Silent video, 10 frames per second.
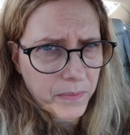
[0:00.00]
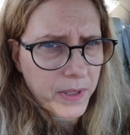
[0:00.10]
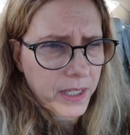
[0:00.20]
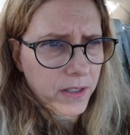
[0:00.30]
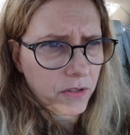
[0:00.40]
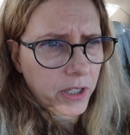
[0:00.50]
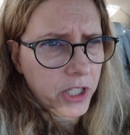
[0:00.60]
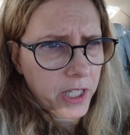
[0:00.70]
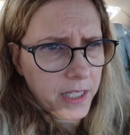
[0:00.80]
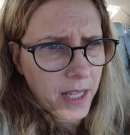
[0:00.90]
something
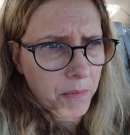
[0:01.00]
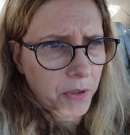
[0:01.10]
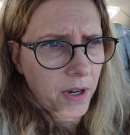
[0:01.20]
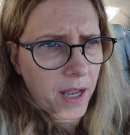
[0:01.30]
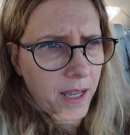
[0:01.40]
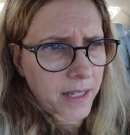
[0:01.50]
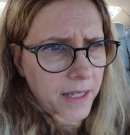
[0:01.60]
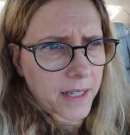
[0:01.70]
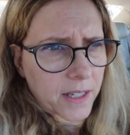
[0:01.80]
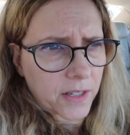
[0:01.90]
stretchy to MRI,
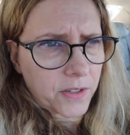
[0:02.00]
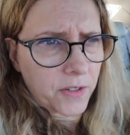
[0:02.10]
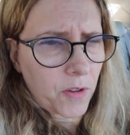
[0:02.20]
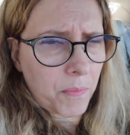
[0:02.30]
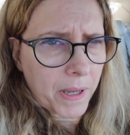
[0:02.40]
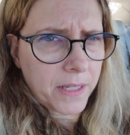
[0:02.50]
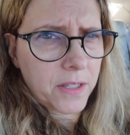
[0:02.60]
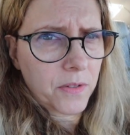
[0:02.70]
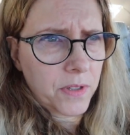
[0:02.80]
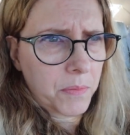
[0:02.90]
no
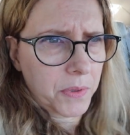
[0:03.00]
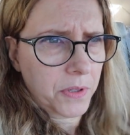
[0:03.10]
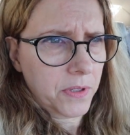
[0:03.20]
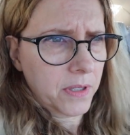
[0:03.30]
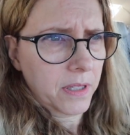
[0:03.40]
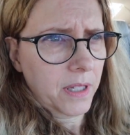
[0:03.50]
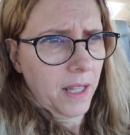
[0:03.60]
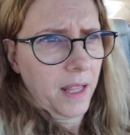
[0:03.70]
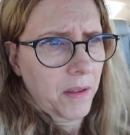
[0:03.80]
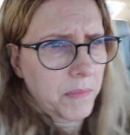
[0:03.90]
buttons, no zippers,
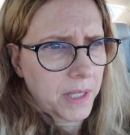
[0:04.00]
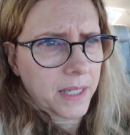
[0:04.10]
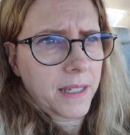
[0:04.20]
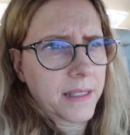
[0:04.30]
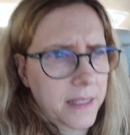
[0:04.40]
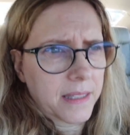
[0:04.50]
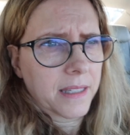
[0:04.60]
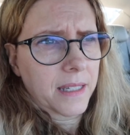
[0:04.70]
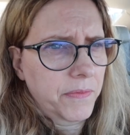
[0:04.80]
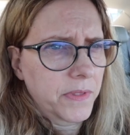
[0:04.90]
because
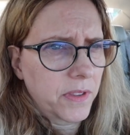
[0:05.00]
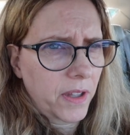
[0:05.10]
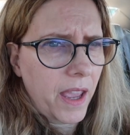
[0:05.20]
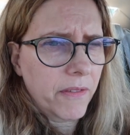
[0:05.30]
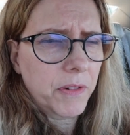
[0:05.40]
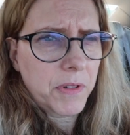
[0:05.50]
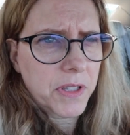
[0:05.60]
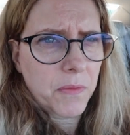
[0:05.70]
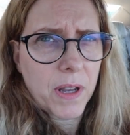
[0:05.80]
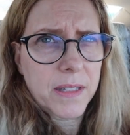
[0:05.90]
every
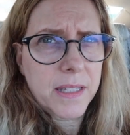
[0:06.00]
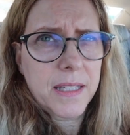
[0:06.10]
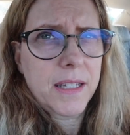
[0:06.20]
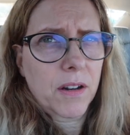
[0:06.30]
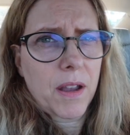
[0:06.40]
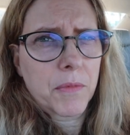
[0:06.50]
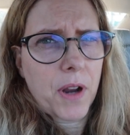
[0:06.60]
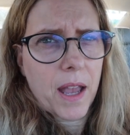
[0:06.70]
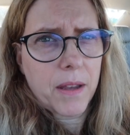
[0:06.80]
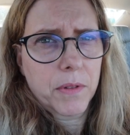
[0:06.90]
once in a while CT or
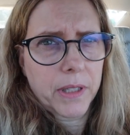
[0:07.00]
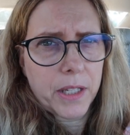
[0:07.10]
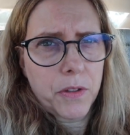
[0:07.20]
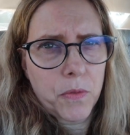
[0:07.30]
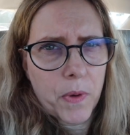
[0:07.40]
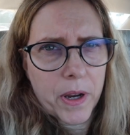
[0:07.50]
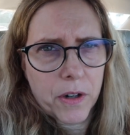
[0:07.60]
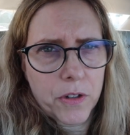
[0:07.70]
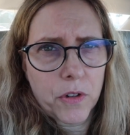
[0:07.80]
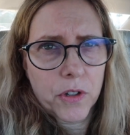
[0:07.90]
MRI will let you
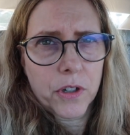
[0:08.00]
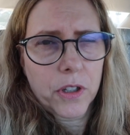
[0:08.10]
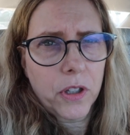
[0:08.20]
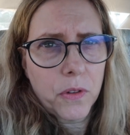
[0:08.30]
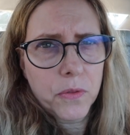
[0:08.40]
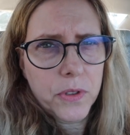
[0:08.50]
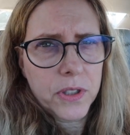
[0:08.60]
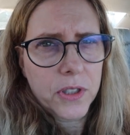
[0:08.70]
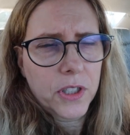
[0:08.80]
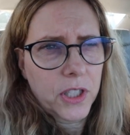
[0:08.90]
wear your clothes
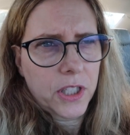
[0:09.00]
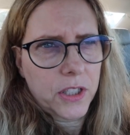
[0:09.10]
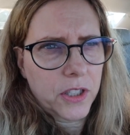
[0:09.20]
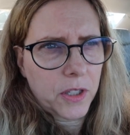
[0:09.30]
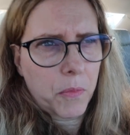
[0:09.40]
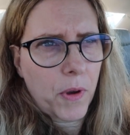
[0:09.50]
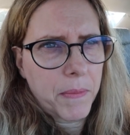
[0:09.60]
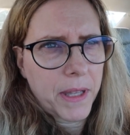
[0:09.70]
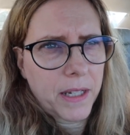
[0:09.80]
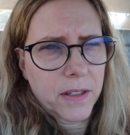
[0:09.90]
into the
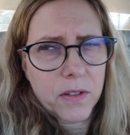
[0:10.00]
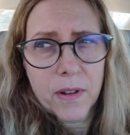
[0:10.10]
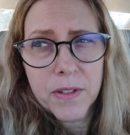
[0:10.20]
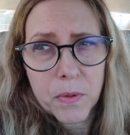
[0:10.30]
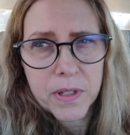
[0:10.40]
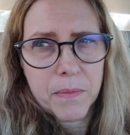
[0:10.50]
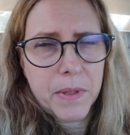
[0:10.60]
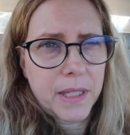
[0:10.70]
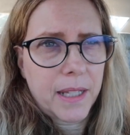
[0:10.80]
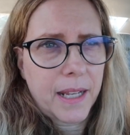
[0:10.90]
appointment, and so I always wear
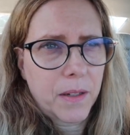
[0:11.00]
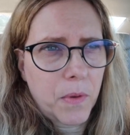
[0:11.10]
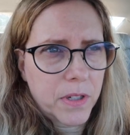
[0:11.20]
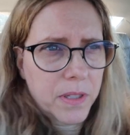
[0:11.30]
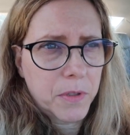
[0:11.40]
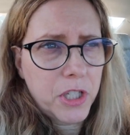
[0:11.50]
something that I can wear to the